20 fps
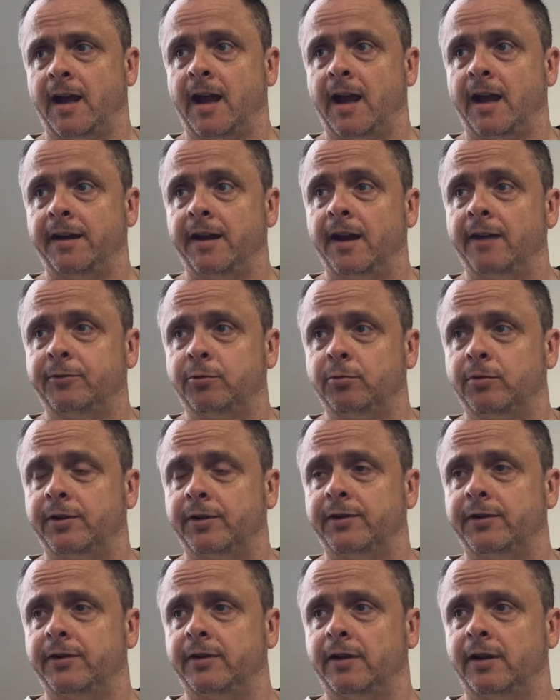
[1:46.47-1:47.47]

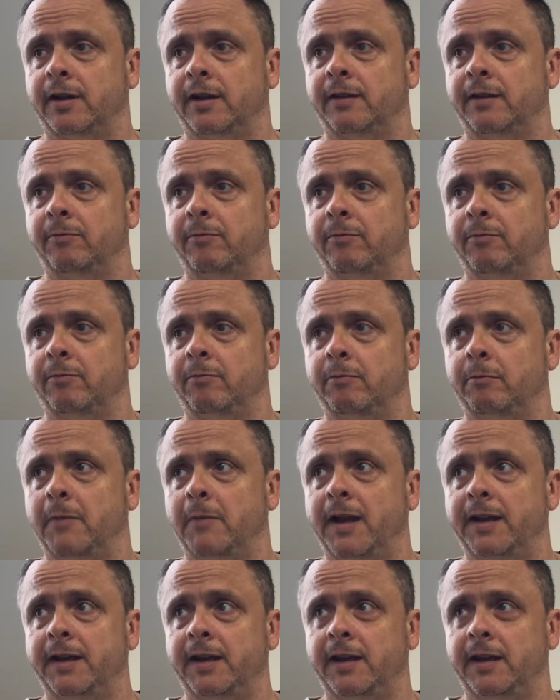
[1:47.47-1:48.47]
afterwards.
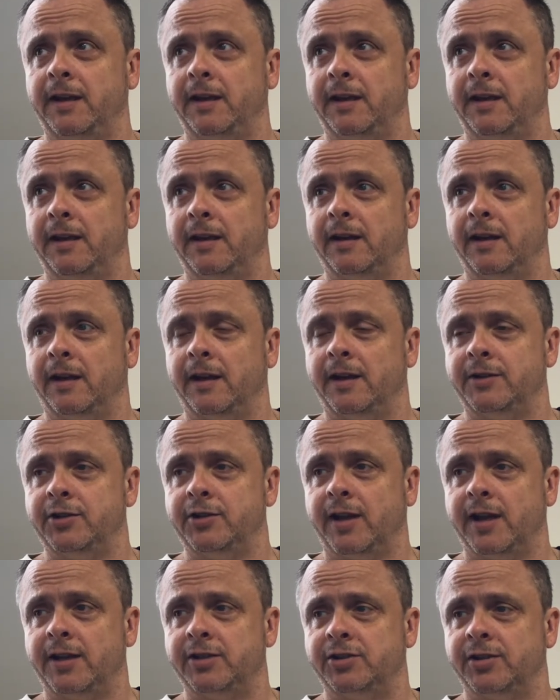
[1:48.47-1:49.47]
Many
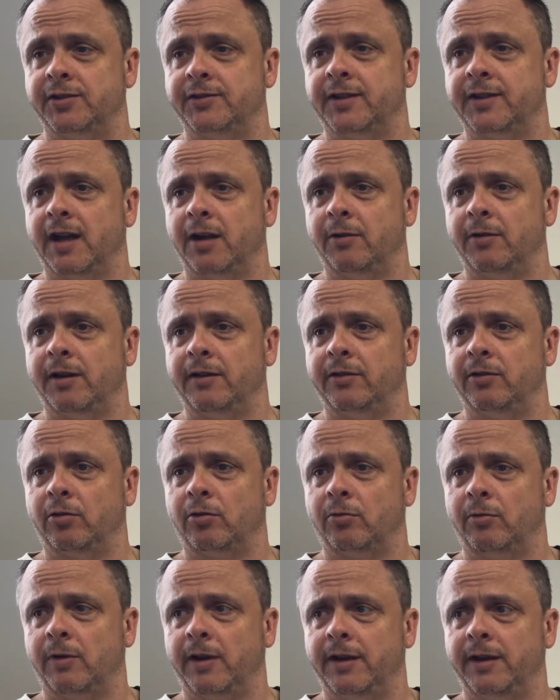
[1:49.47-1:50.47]
educations now in
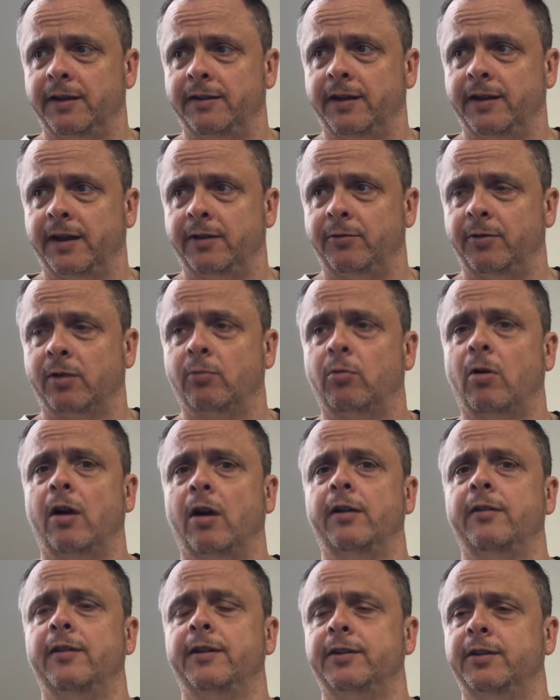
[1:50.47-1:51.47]
Norway, they
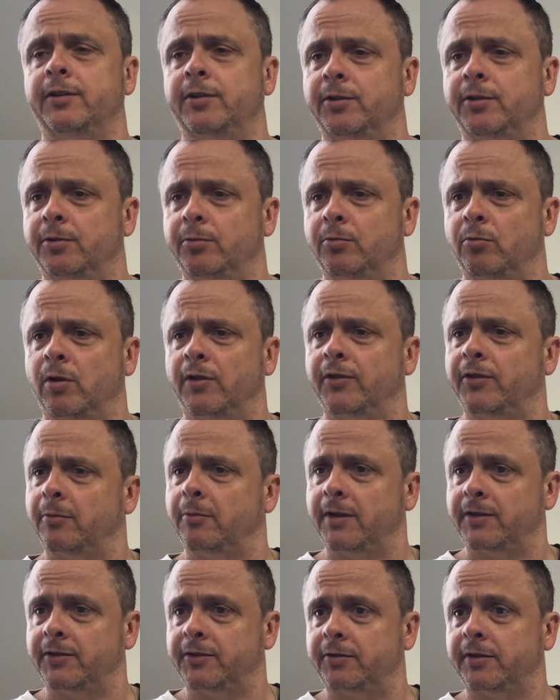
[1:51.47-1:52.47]
require that you do 1
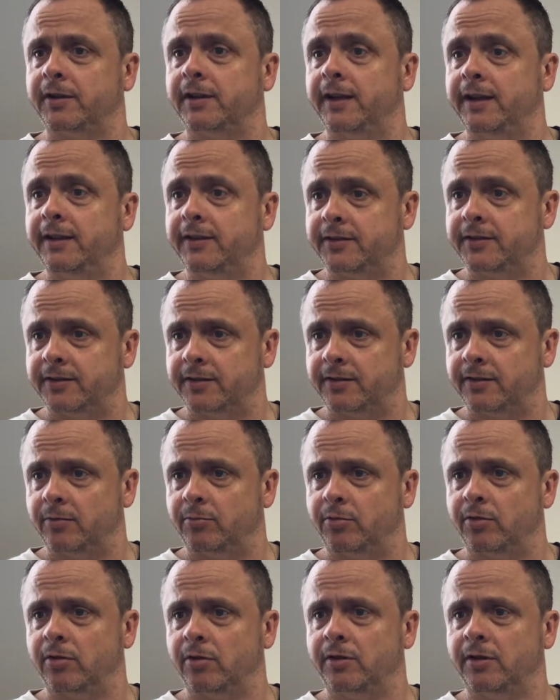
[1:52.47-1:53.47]
semester at least
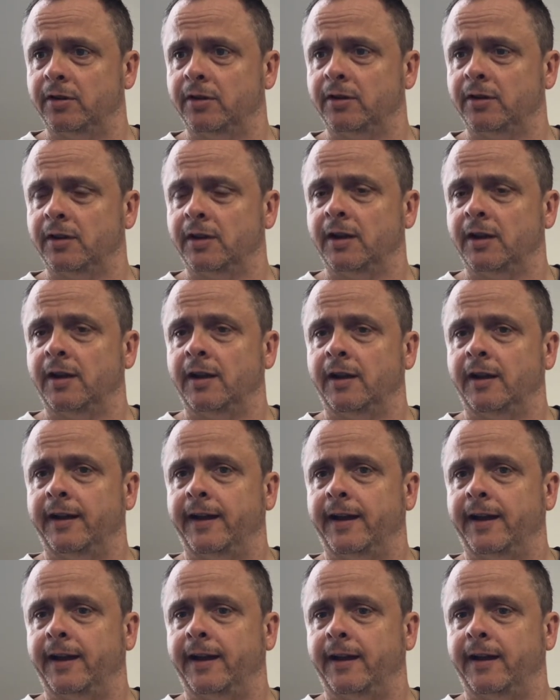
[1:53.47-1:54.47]
abroad,
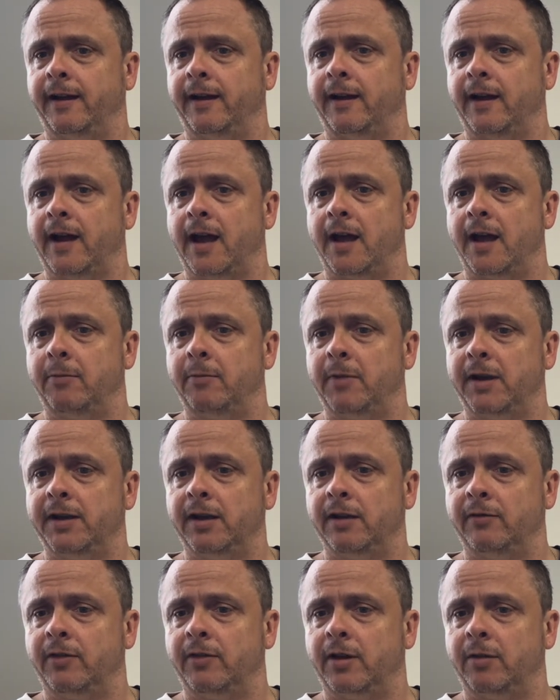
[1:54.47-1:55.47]
and
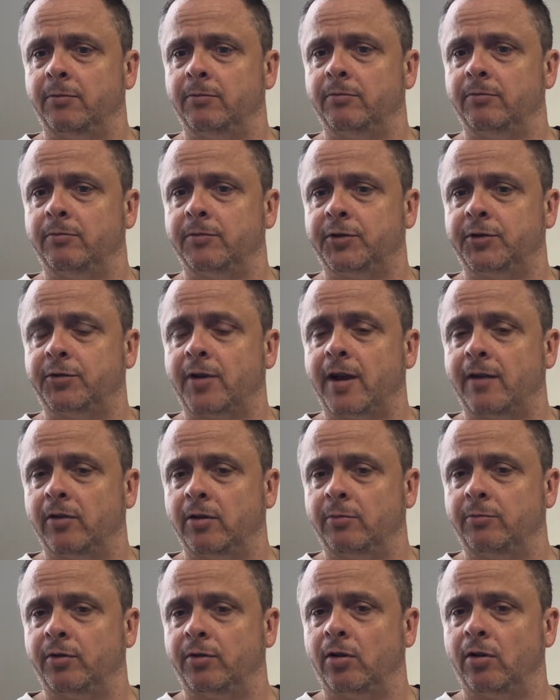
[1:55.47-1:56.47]
many of them
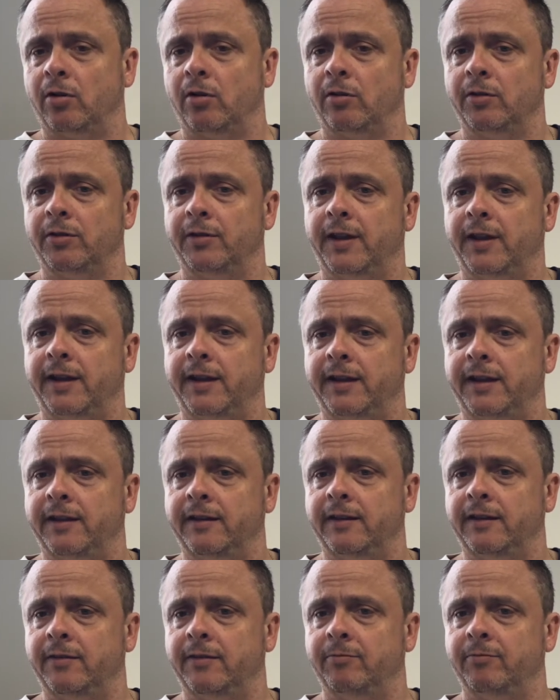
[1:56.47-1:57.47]
travel abroad.
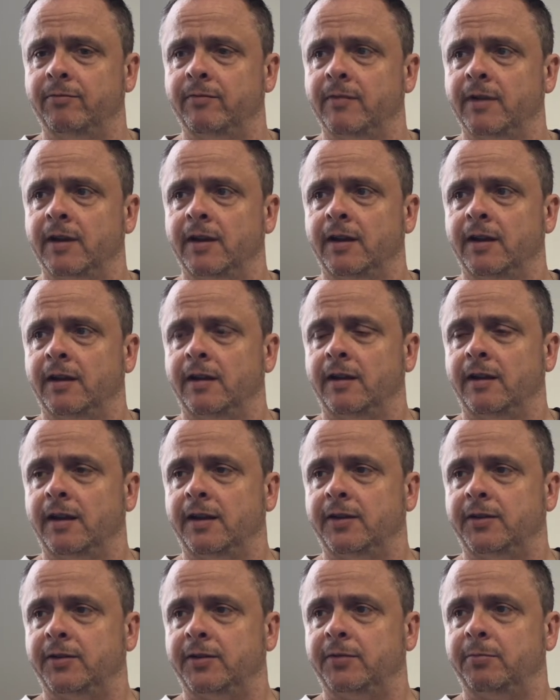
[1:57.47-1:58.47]

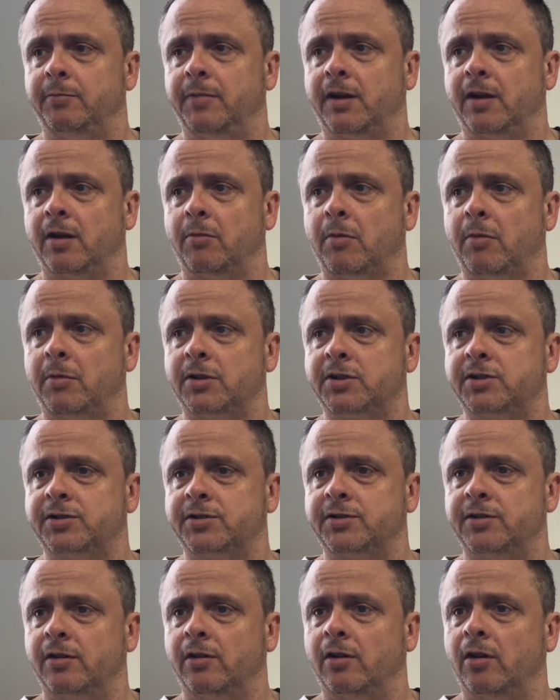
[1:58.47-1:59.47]
It's become a
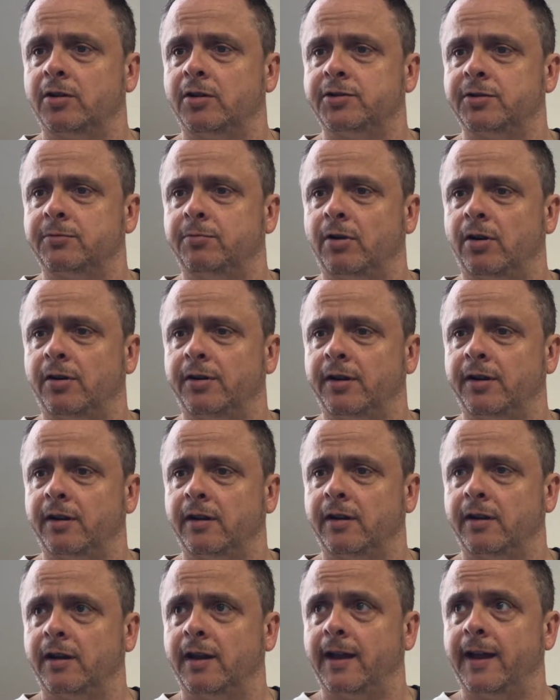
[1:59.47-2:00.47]
much larger part,
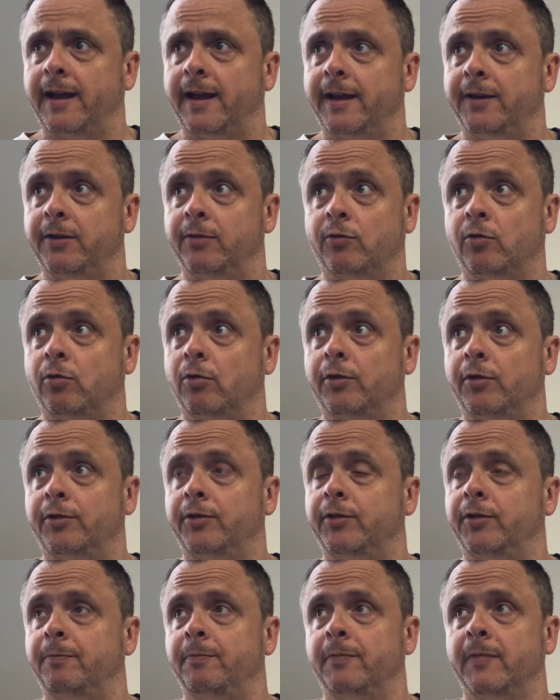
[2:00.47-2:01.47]
and of
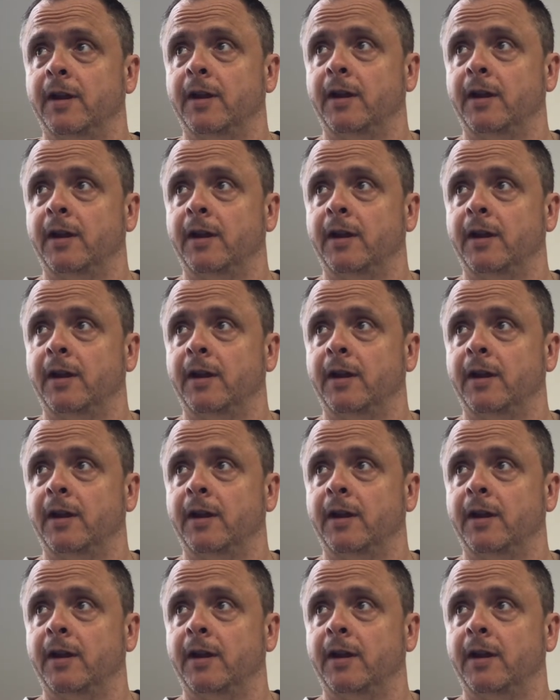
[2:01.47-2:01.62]
course